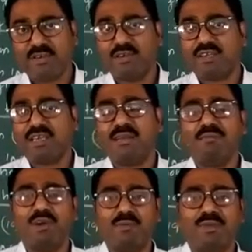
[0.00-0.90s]
or it can
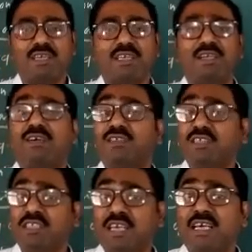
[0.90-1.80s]
be updated
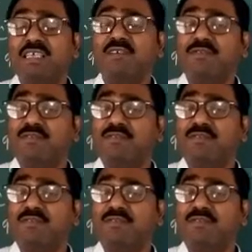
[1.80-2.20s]
or changed